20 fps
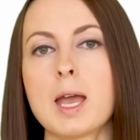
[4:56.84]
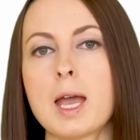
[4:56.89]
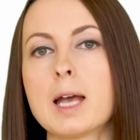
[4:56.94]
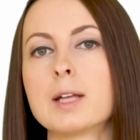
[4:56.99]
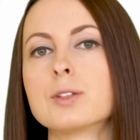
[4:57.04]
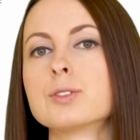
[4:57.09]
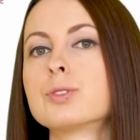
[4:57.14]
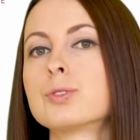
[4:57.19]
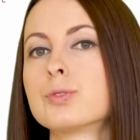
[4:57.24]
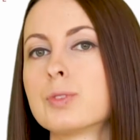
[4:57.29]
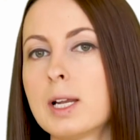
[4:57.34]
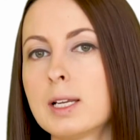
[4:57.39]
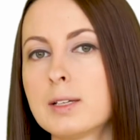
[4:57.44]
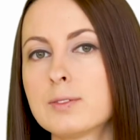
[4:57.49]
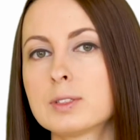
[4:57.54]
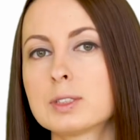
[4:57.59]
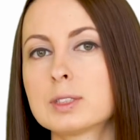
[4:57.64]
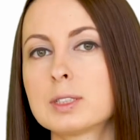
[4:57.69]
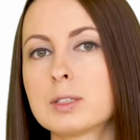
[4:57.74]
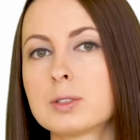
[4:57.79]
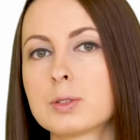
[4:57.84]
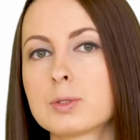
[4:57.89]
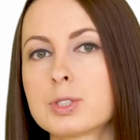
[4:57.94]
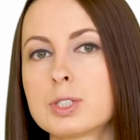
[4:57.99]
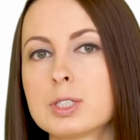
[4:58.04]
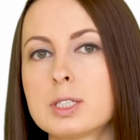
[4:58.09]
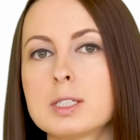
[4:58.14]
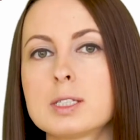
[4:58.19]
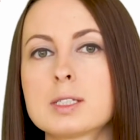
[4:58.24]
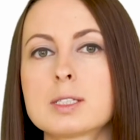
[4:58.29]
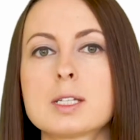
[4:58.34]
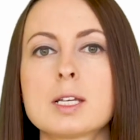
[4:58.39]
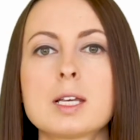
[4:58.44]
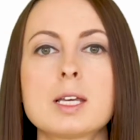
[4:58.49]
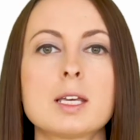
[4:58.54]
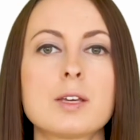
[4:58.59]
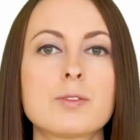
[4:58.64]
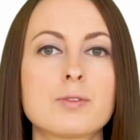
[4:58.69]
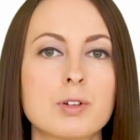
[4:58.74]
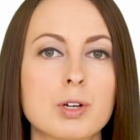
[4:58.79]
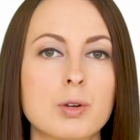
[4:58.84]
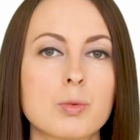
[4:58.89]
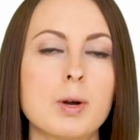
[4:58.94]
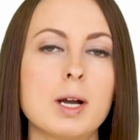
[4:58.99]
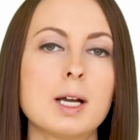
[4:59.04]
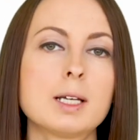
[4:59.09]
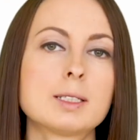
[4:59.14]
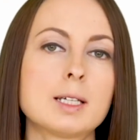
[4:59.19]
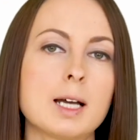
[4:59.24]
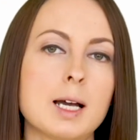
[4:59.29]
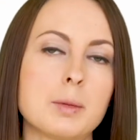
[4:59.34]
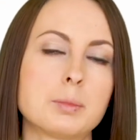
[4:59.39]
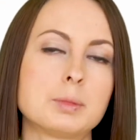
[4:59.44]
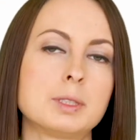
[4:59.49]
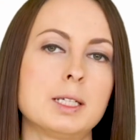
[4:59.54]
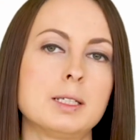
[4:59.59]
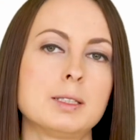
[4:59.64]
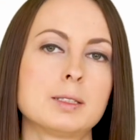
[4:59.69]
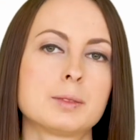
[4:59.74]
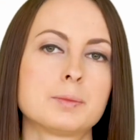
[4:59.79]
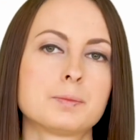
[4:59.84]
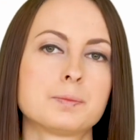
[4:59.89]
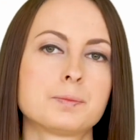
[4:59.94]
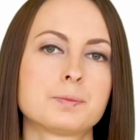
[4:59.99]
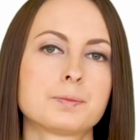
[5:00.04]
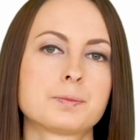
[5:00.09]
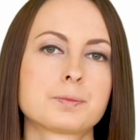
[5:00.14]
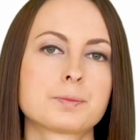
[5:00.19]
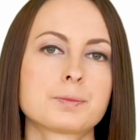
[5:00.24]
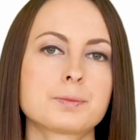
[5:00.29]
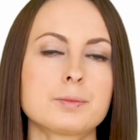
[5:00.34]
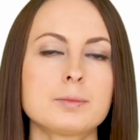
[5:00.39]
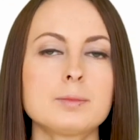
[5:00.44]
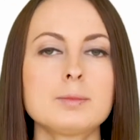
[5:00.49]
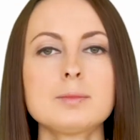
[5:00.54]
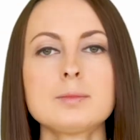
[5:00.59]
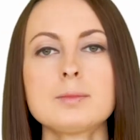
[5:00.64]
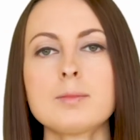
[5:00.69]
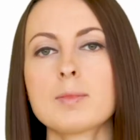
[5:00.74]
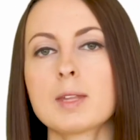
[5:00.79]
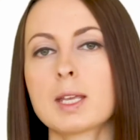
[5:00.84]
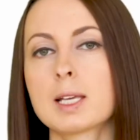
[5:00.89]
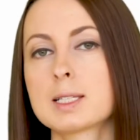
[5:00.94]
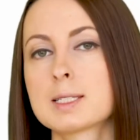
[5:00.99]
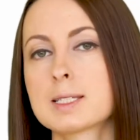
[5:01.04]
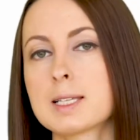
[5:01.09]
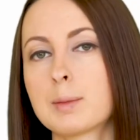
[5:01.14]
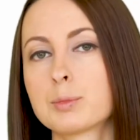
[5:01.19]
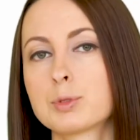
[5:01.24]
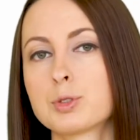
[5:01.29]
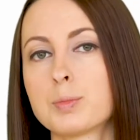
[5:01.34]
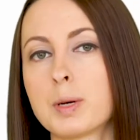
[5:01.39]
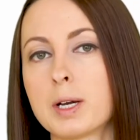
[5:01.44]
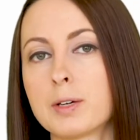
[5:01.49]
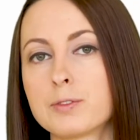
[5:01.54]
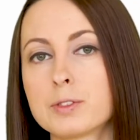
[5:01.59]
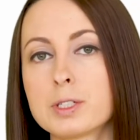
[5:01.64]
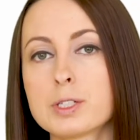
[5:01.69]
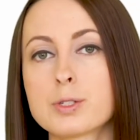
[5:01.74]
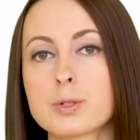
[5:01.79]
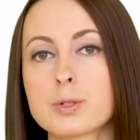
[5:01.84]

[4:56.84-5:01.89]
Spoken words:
and relevant NOCs, if required, are obtained. In some Dubai free